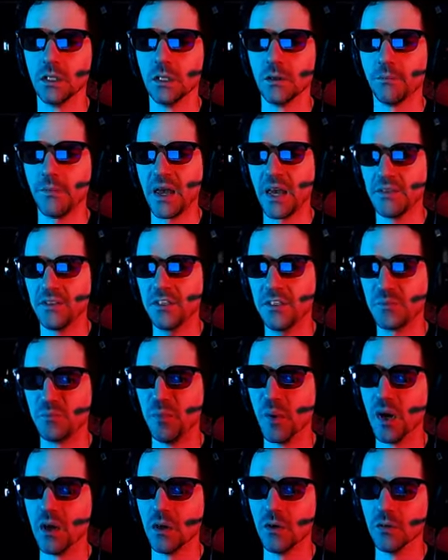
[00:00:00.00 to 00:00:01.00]
Man, this
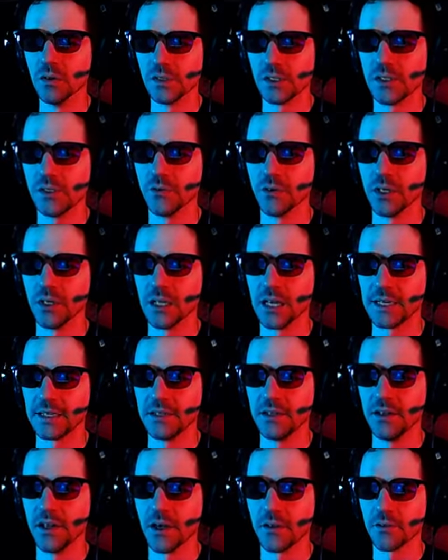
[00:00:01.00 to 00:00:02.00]
bow is doing, like,
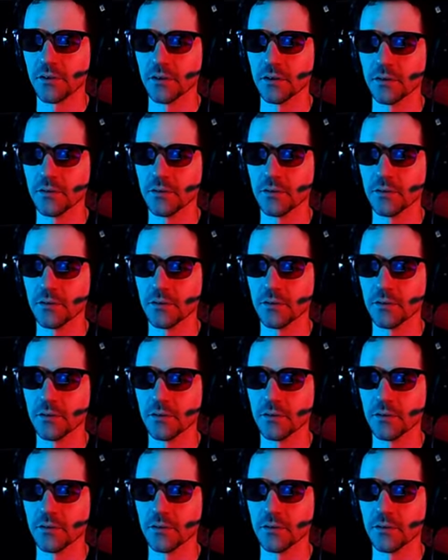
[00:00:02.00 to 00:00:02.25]
nothing.